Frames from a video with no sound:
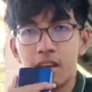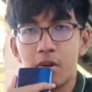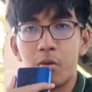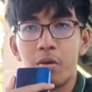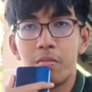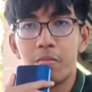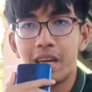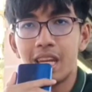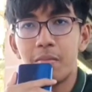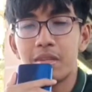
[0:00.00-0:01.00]
Hello,
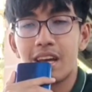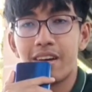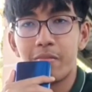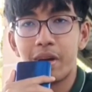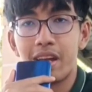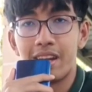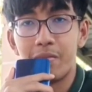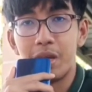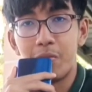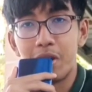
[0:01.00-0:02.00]
my name is AHMAD
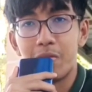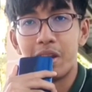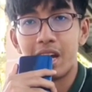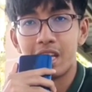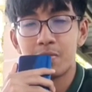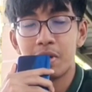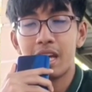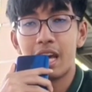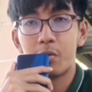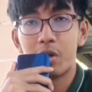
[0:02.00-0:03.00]
Adam Imran bin
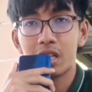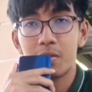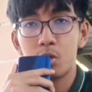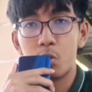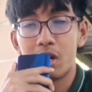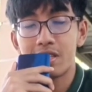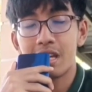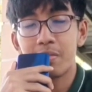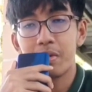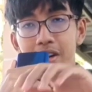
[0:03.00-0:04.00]
Azman and welcome to
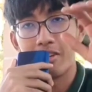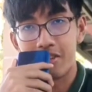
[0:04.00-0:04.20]
WhatsApp